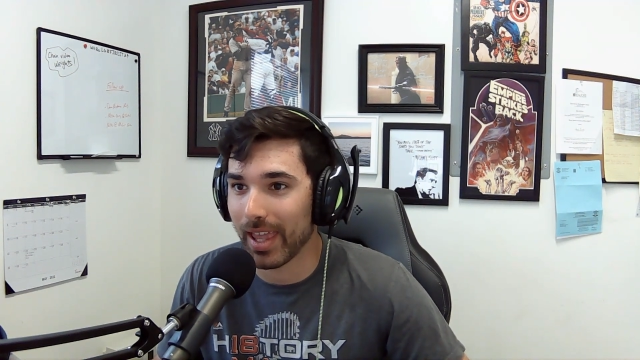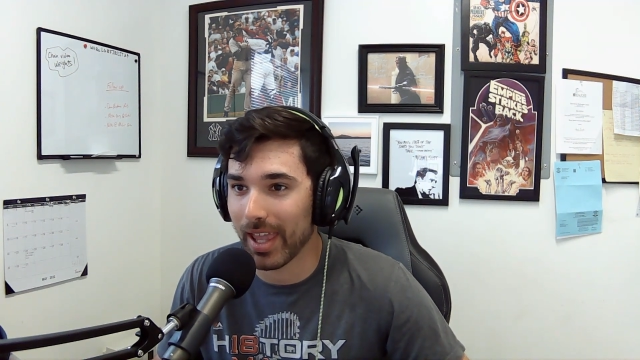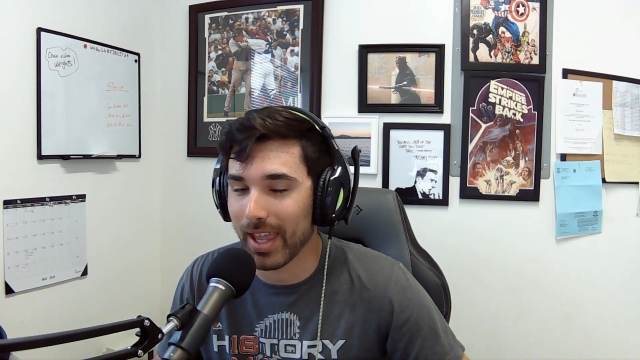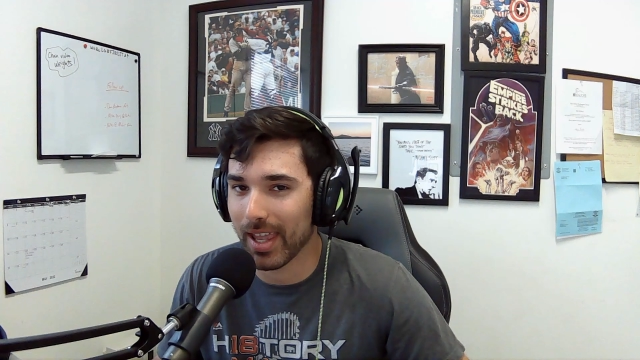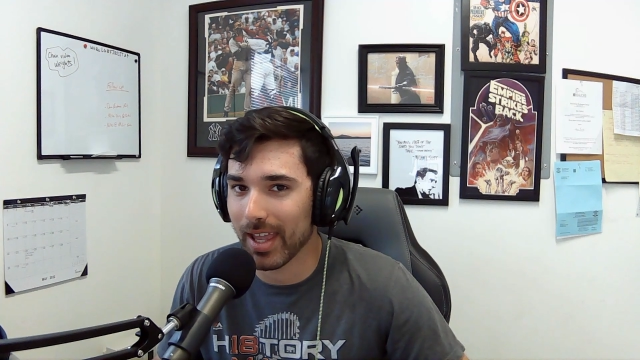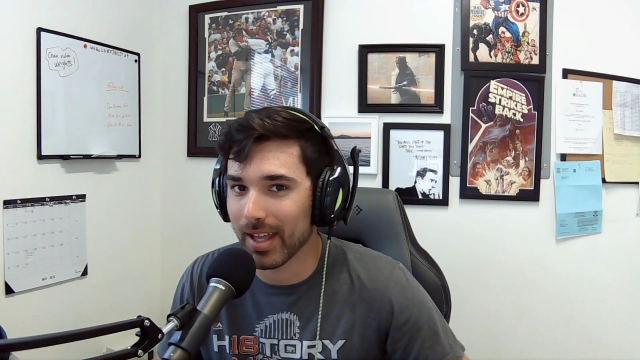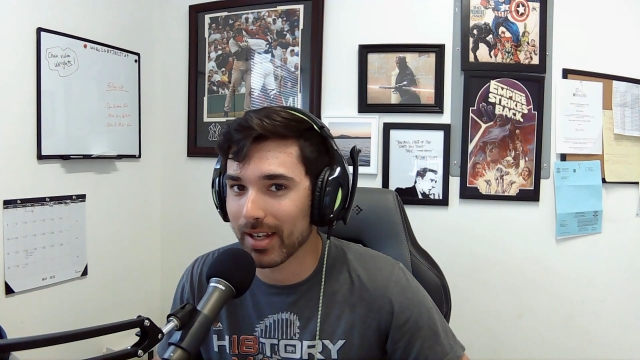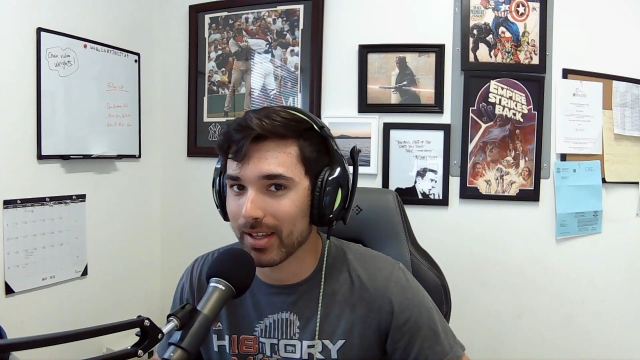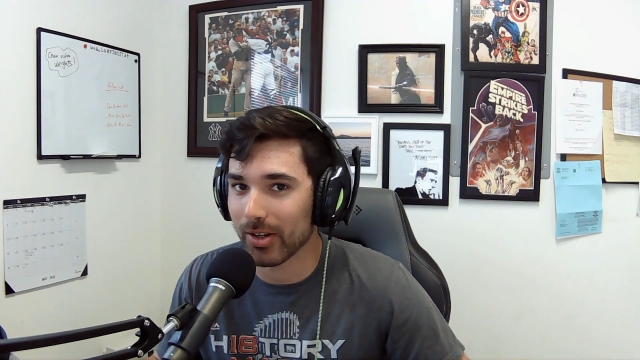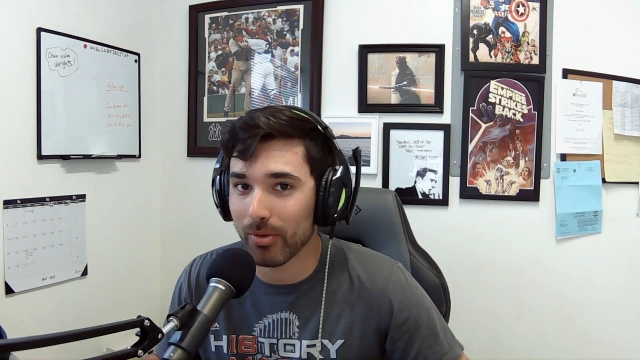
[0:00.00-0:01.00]

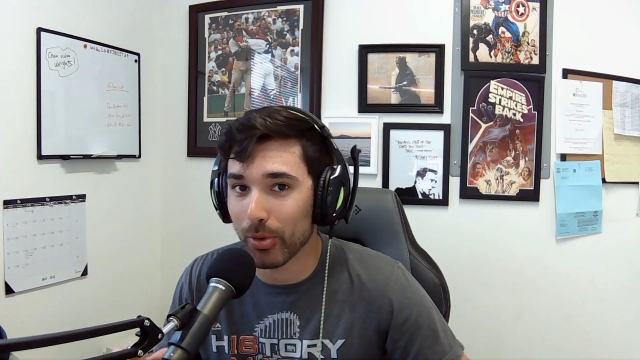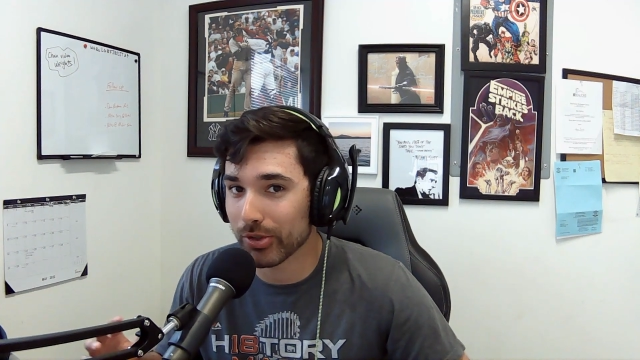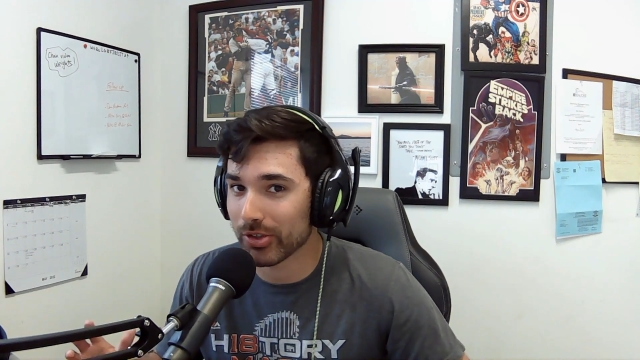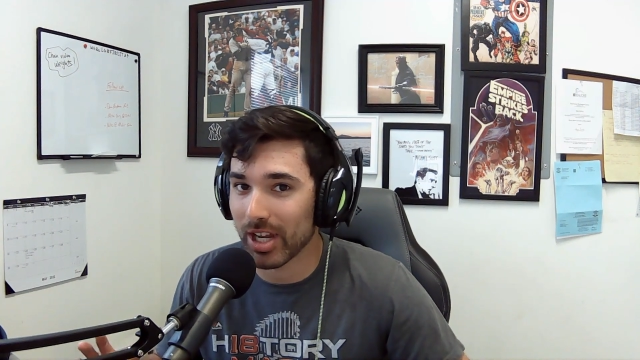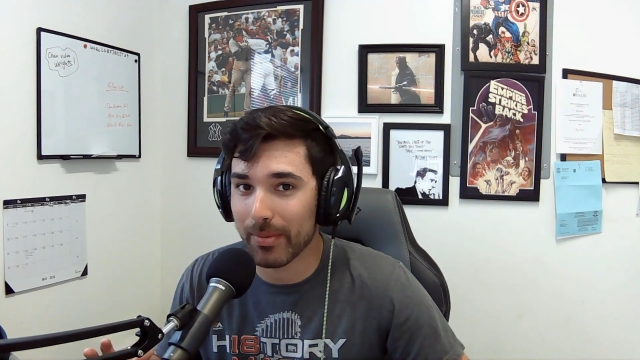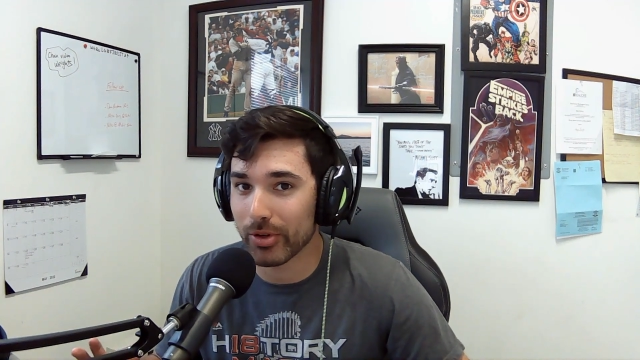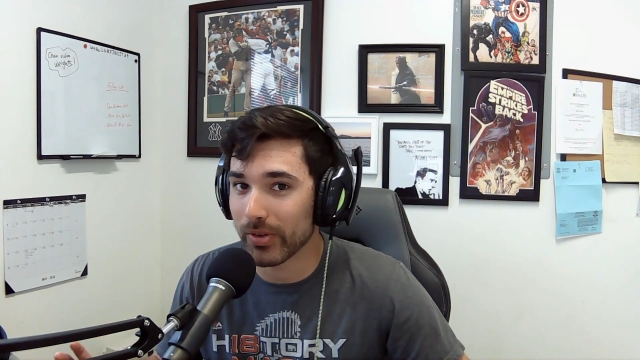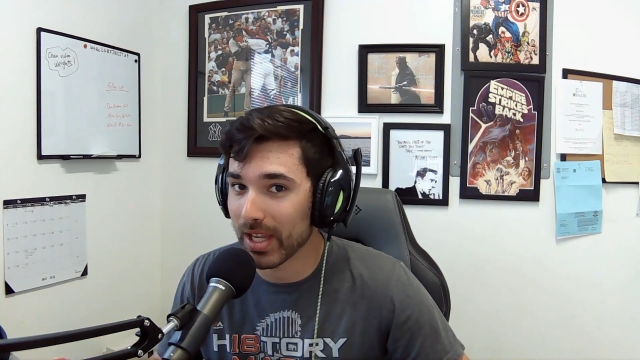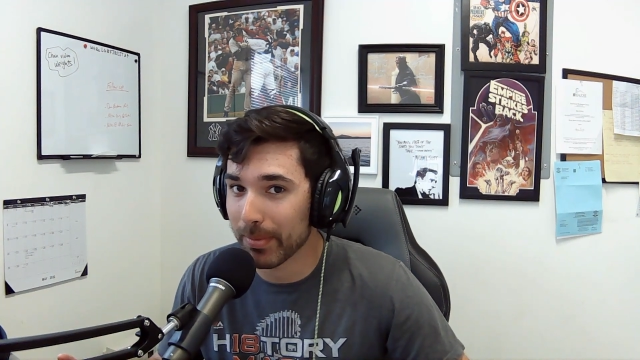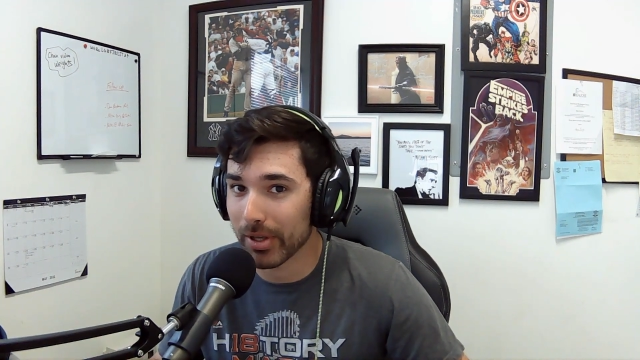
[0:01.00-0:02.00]
And, most of the time when you
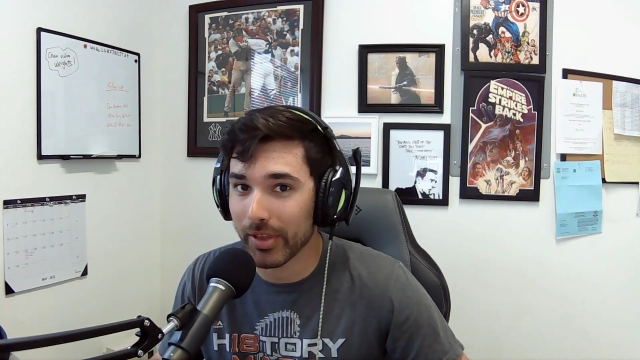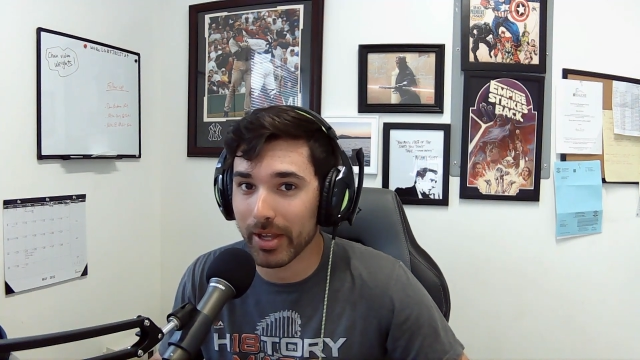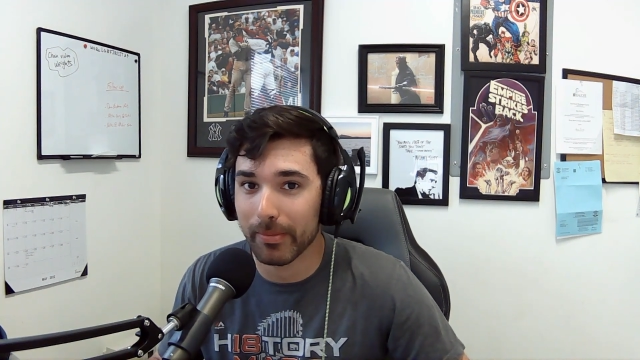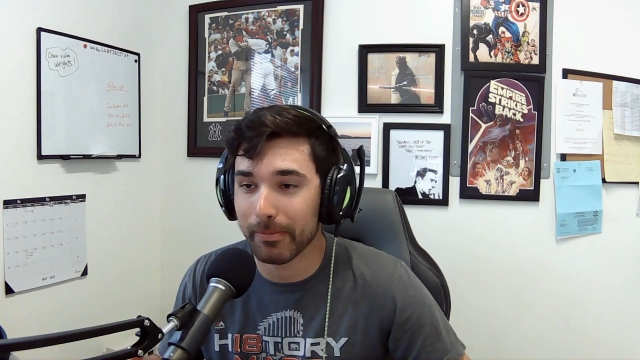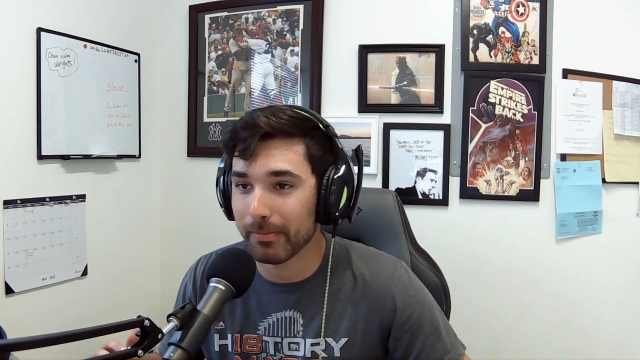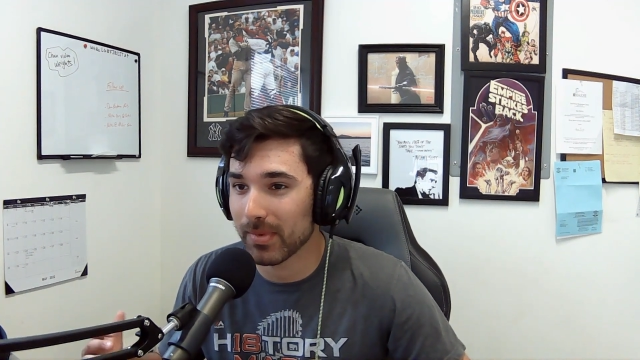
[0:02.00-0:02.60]
email them,